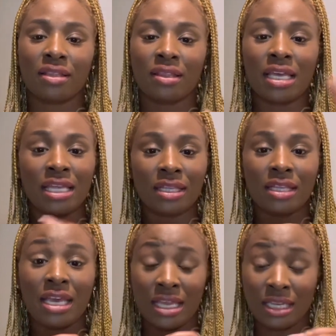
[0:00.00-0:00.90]

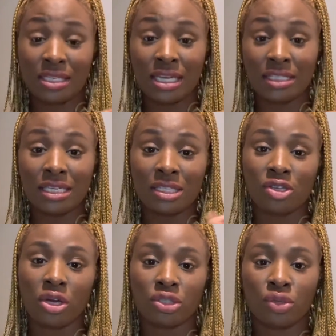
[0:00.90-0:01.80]
it in a sentence
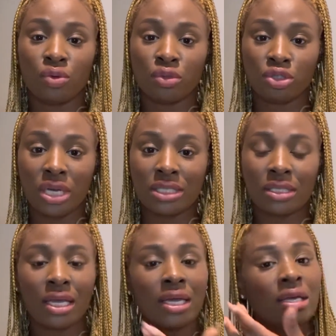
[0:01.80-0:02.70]
on Google
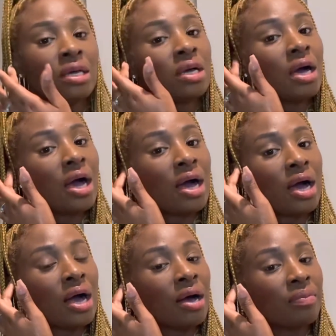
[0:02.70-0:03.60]
Translate.
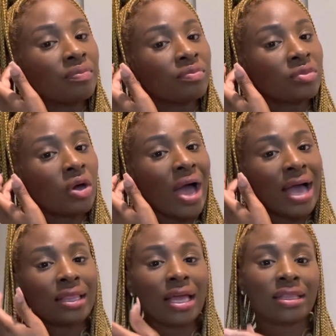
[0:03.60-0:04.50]
They'll
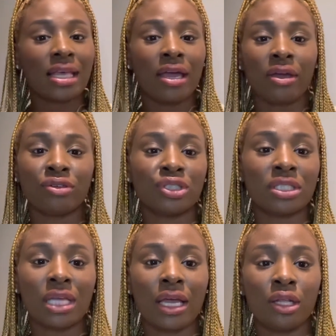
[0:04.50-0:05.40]
act like they're
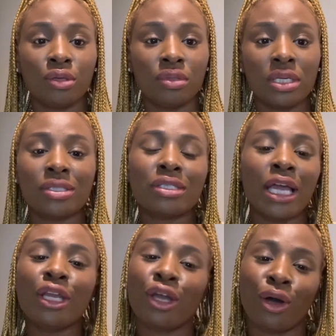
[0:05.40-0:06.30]
just like clueless.
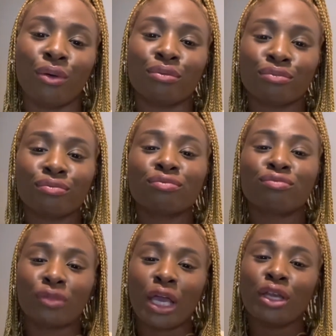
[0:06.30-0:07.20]
They know
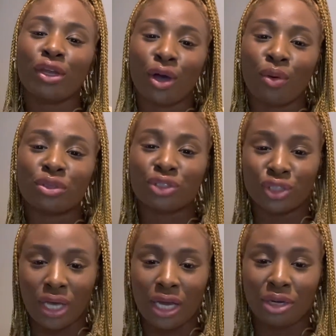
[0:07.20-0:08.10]
what you're
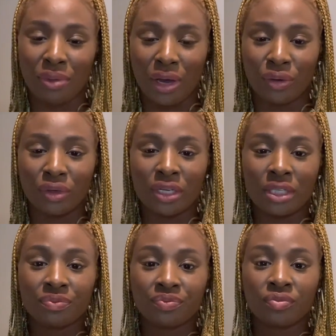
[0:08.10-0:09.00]
talking about.
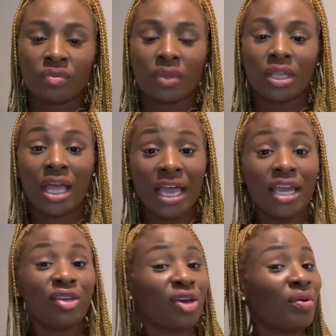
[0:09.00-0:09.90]

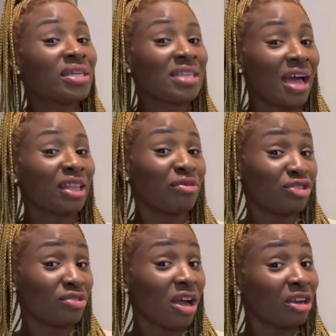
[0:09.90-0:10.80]
They know exactly what
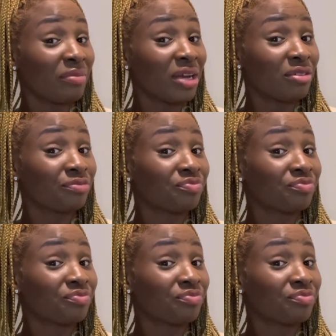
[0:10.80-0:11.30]
you're talking about.